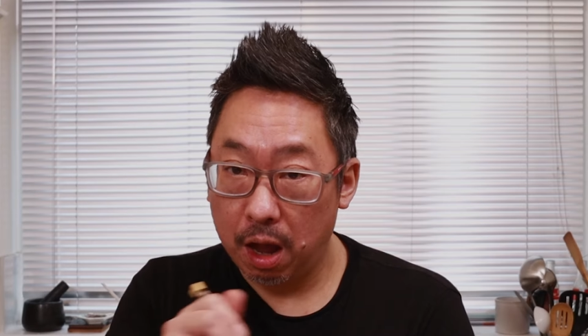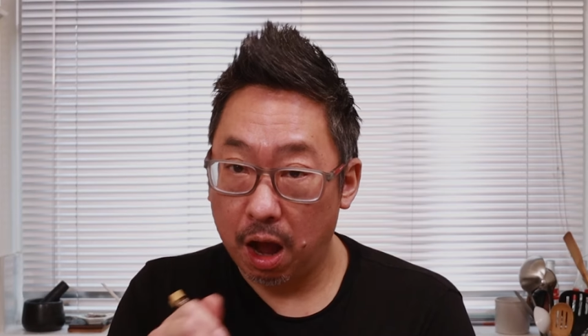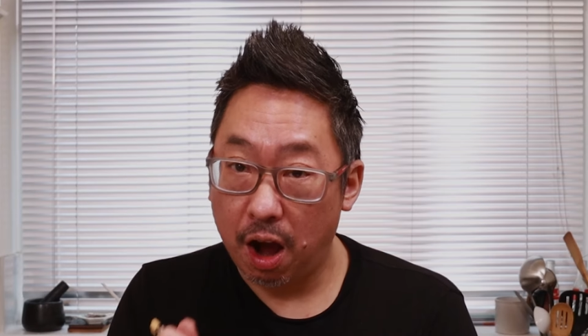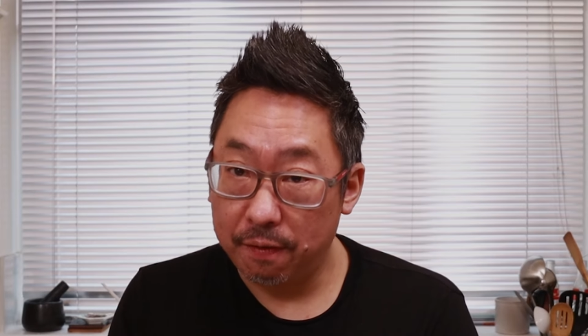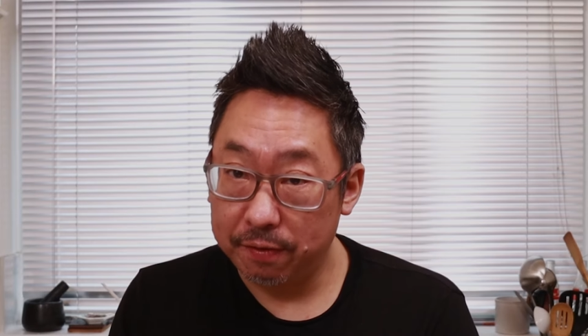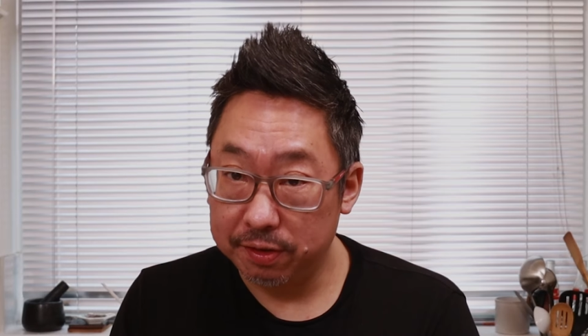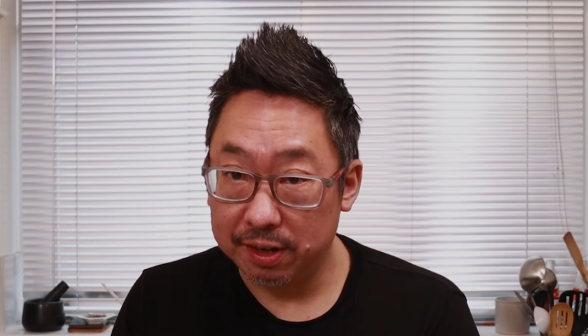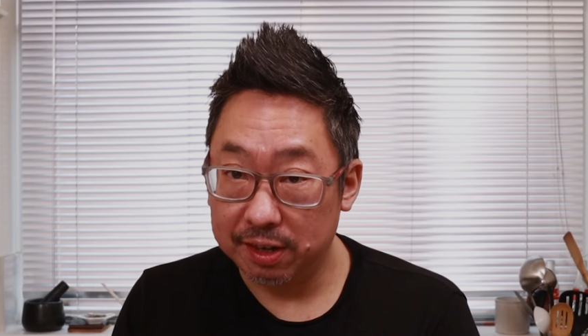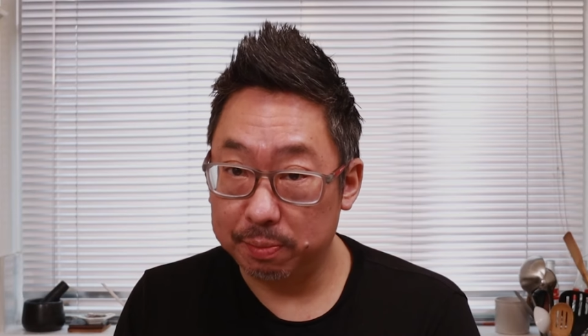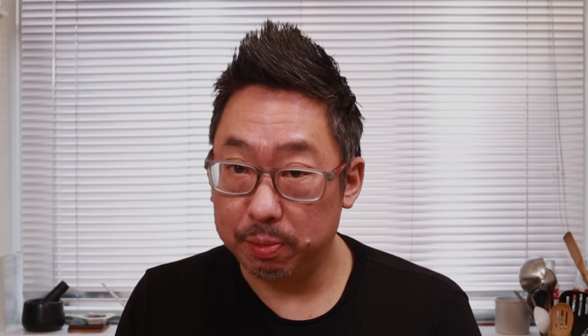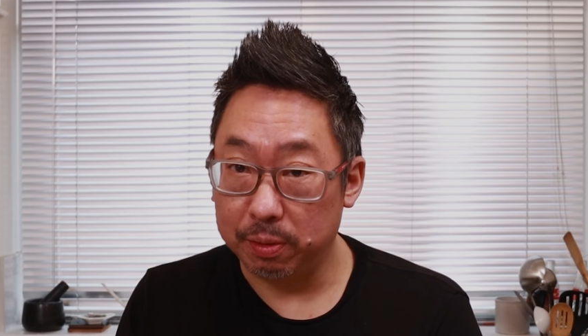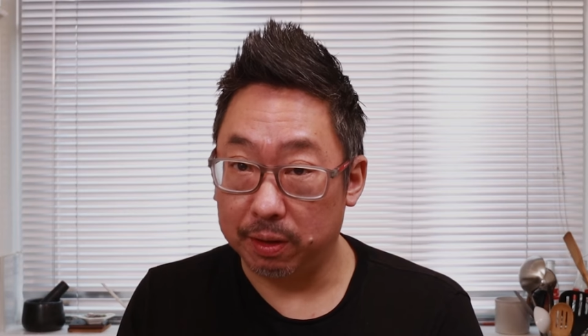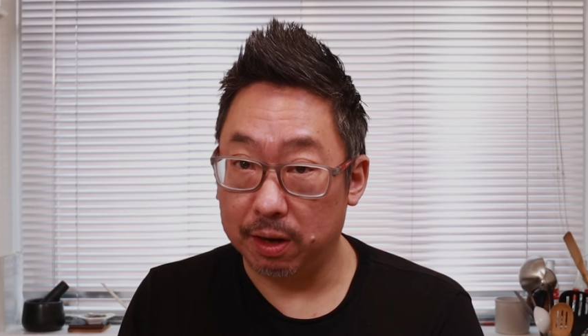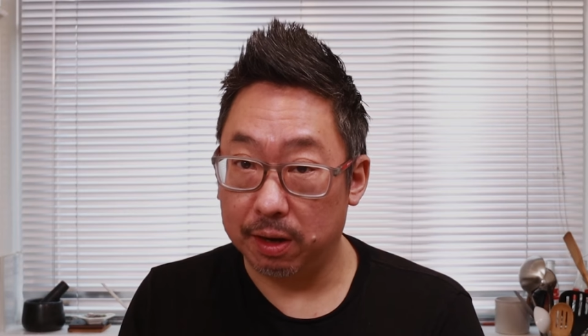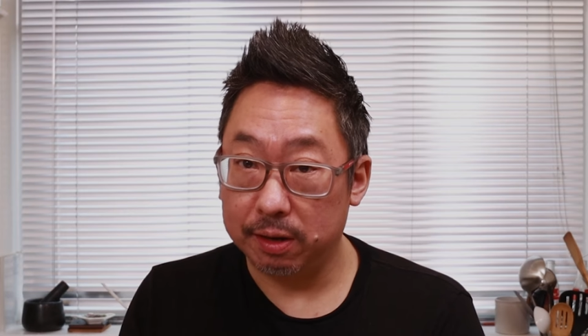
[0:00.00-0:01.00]
Half a
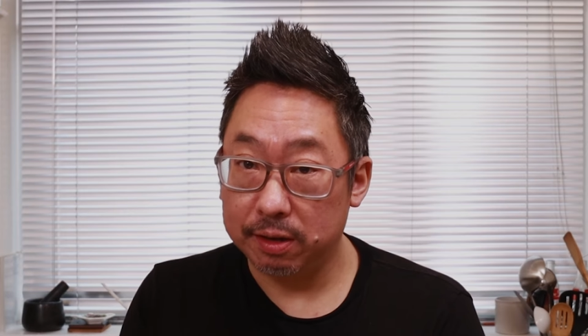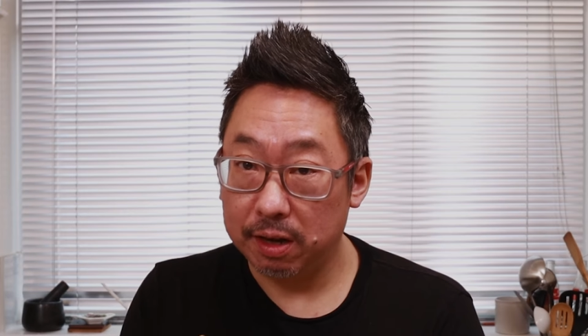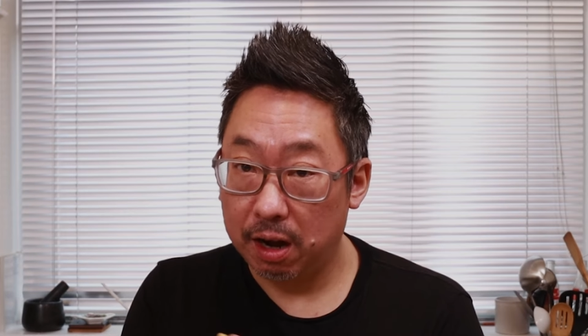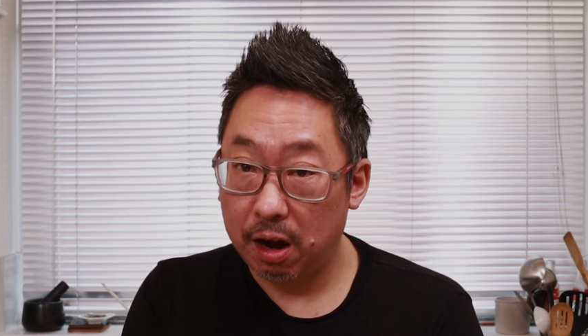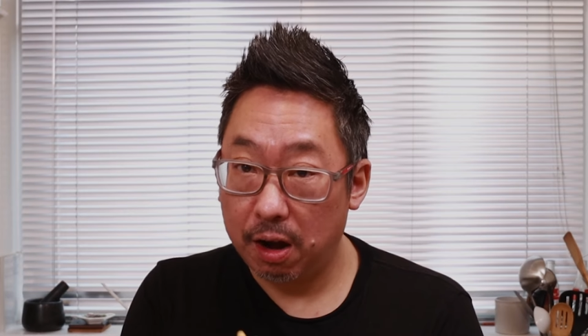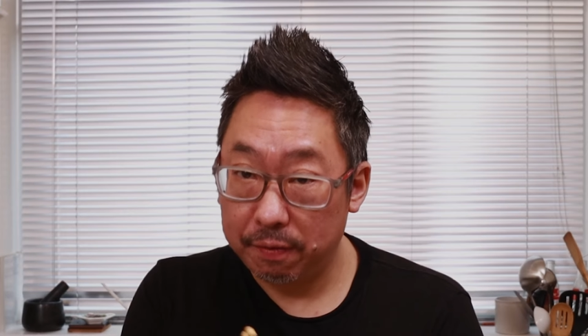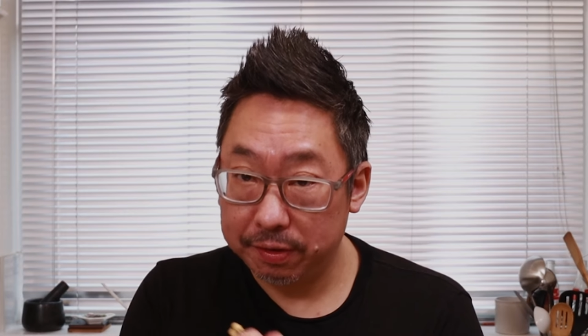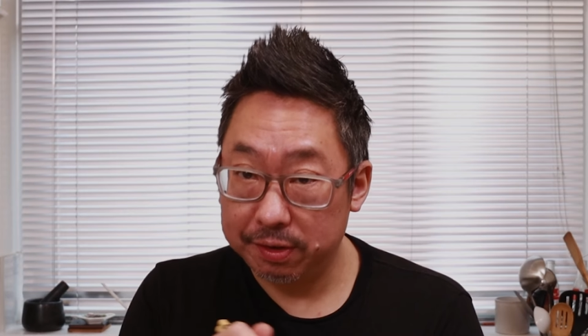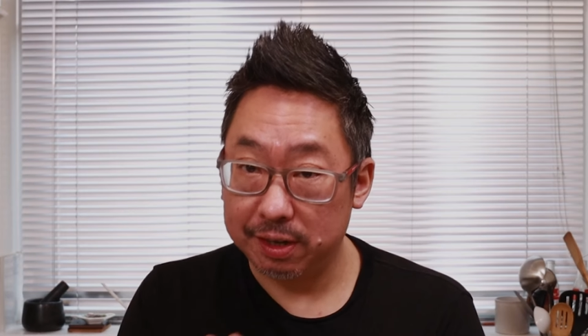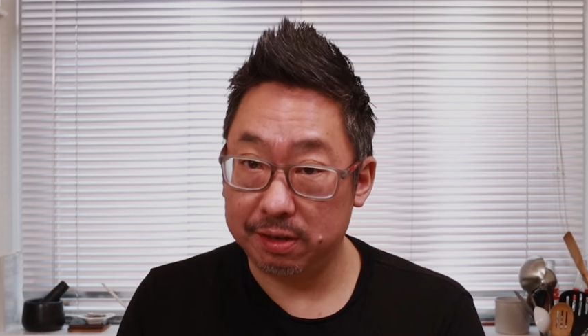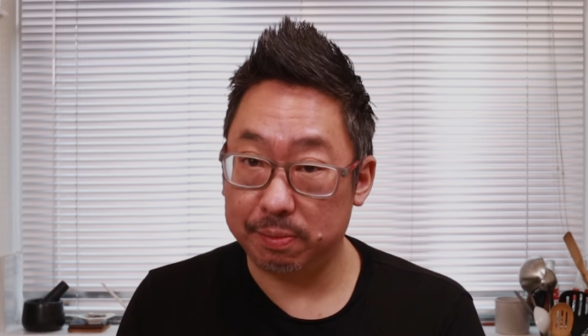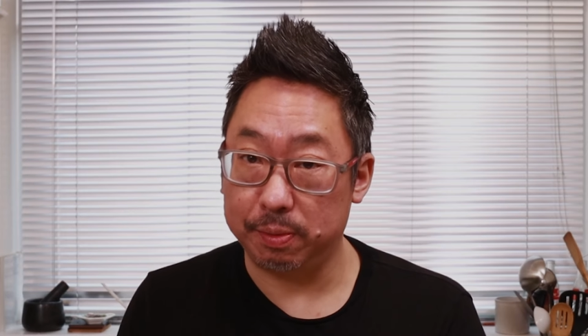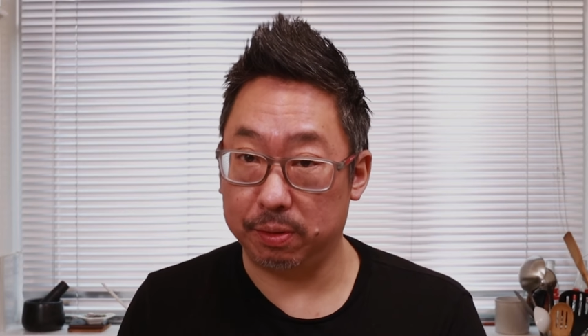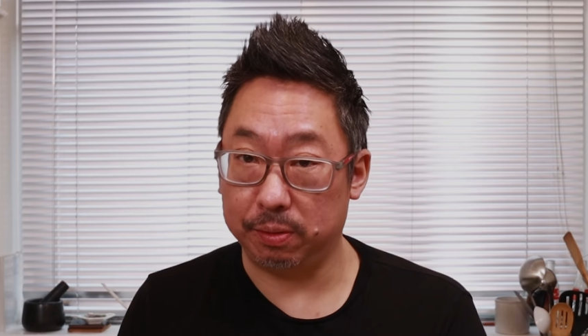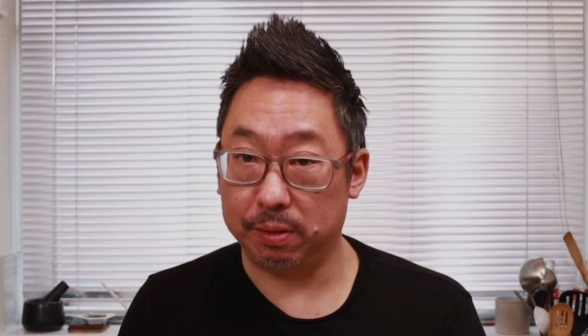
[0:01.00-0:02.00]
teaspoon, guys, half a
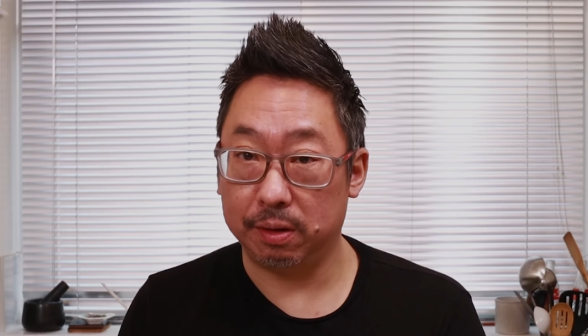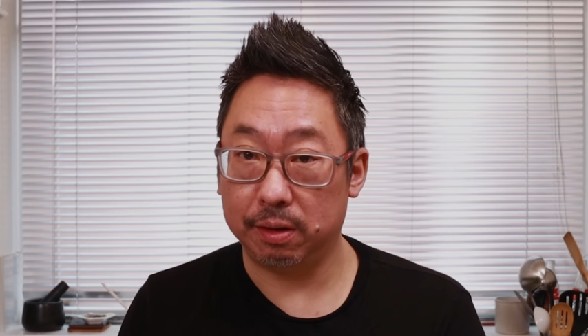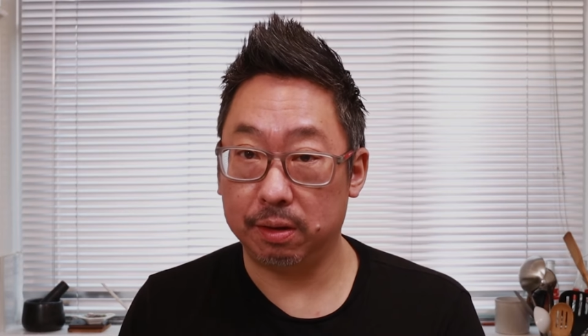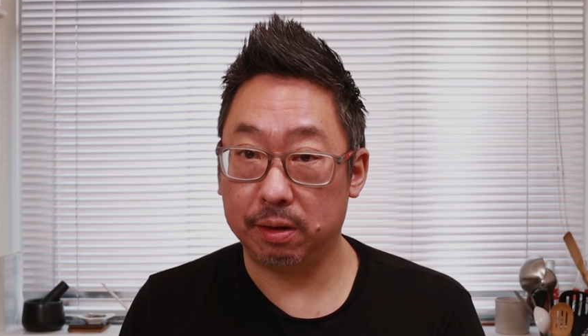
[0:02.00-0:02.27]
teaspoon